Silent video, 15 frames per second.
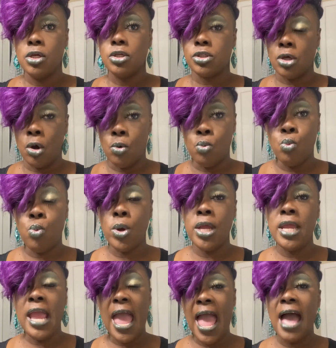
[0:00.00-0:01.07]
So
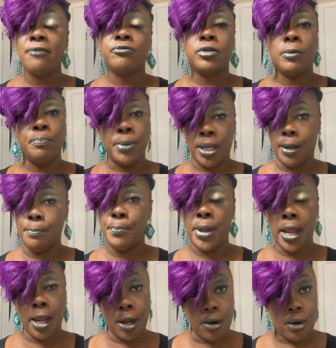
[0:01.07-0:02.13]
we have to be
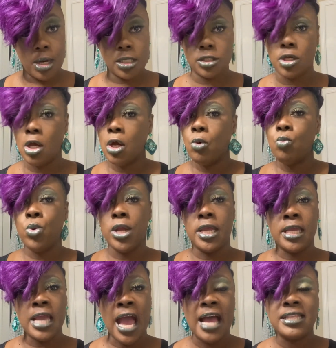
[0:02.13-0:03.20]
parents.
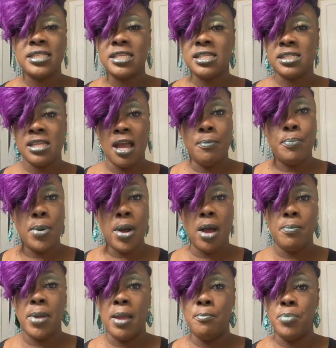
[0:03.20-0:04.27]
We got to step
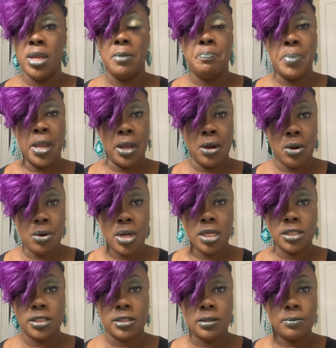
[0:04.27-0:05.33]
up and be
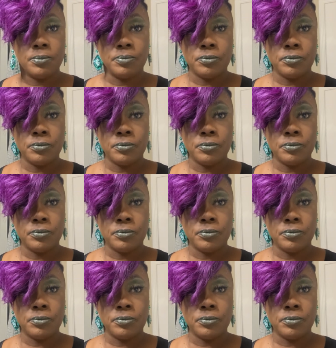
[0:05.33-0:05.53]
parents.